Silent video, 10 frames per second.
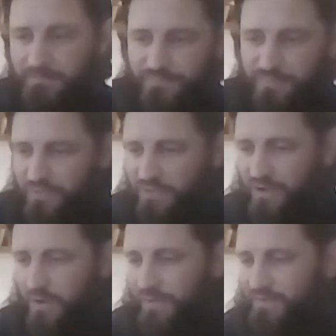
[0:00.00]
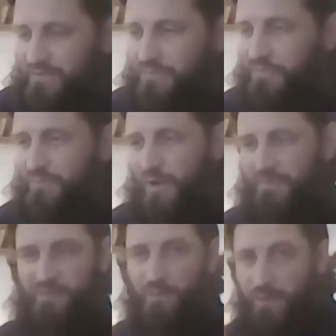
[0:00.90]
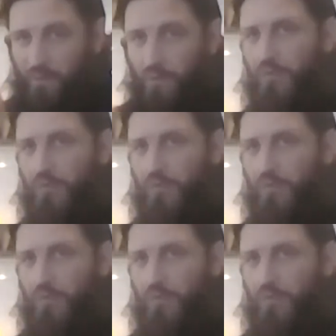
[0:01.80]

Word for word: but you can always swap. If I want an